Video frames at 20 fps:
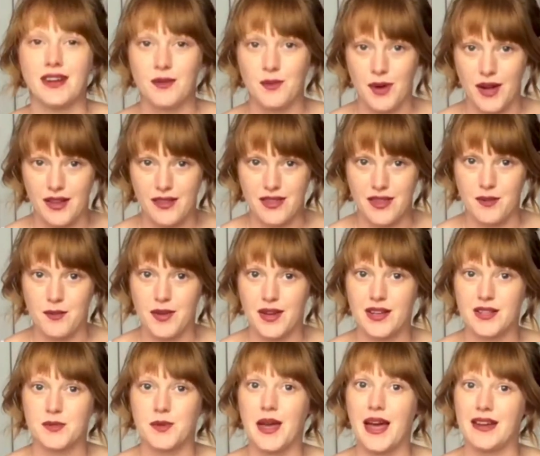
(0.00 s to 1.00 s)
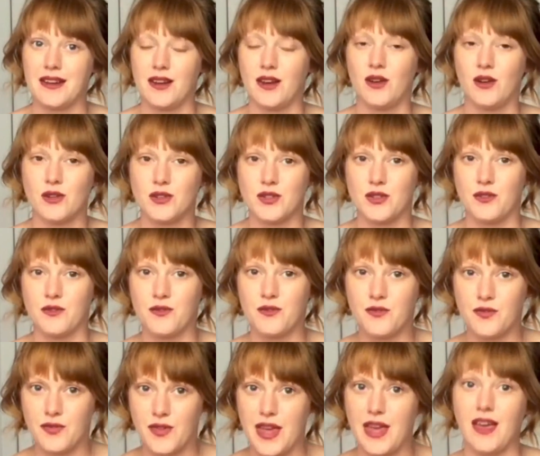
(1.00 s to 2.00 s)
worth it because we had a lot of
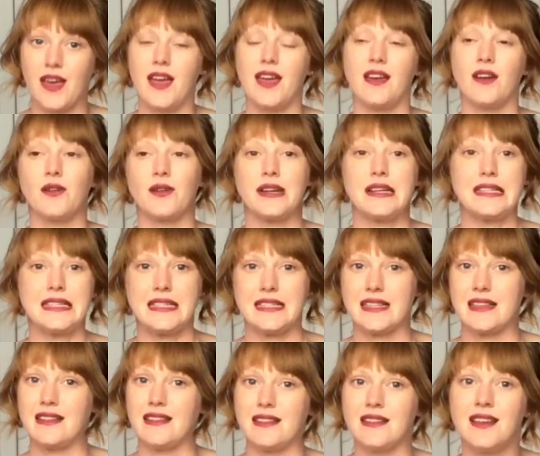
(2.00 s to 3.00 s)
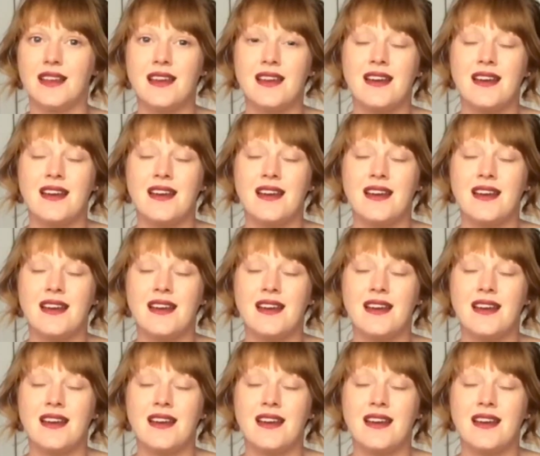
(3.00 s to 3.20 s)
increases in